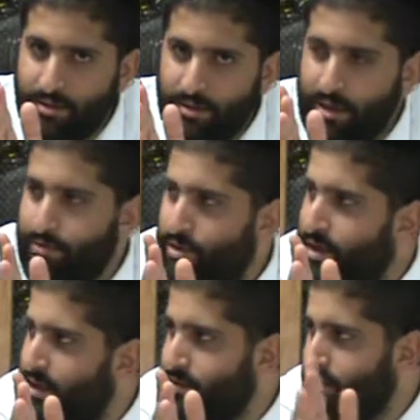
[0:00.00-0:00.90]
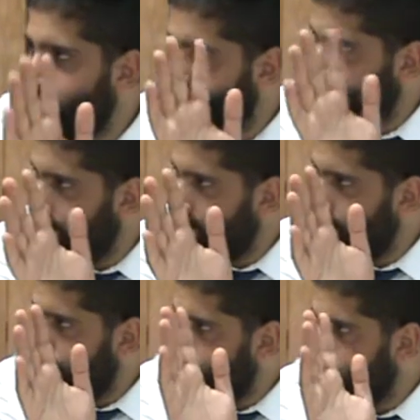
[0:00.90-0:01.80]
none of your guests
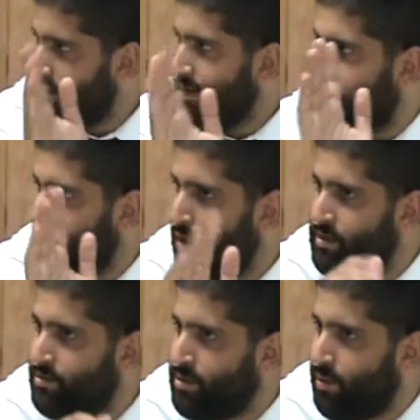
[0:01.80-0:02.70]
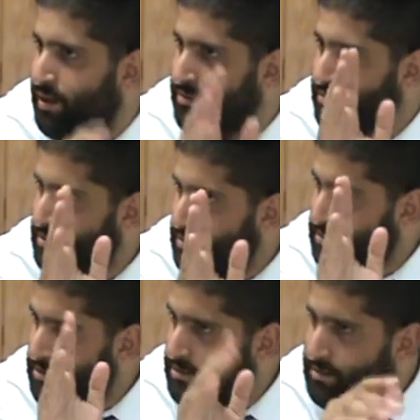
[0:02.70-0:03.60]
should be sitting across from your wife.
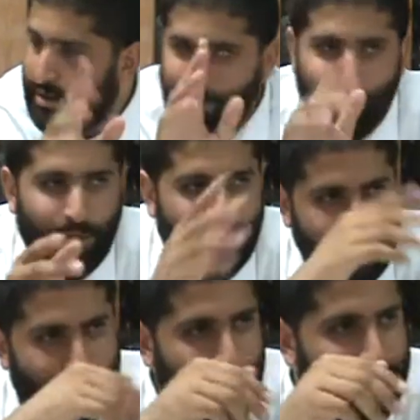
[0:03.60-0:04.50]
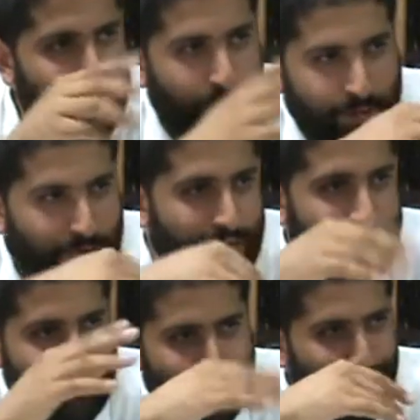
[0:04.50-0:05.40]
How do you notice? My wife, she always tries
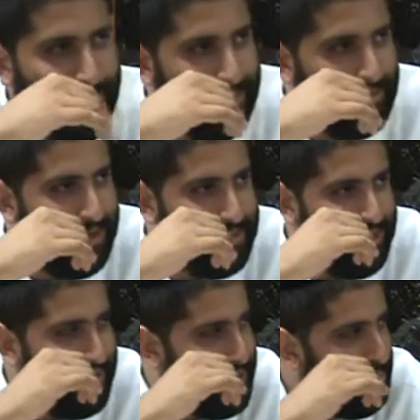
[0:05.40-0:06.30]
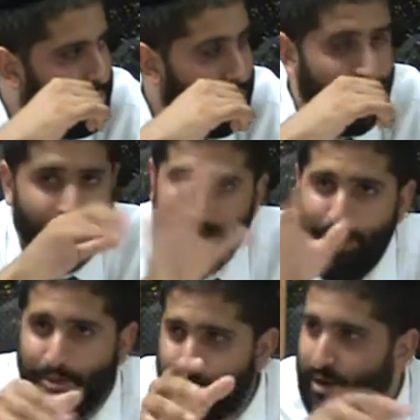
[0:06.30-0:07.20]
to scoot around to my side of the table.
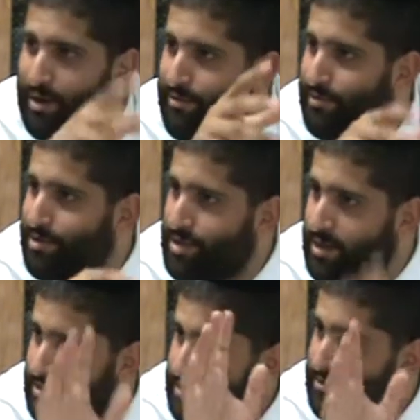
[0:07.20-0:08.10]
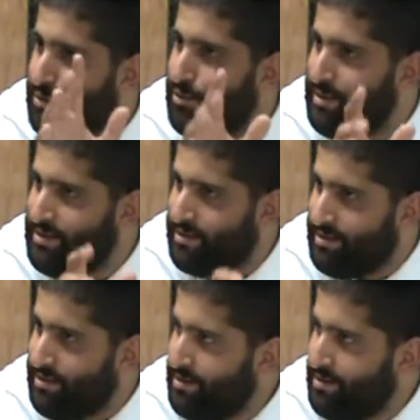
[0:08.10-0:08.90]
People always try to offer her chairs. That's for a reason.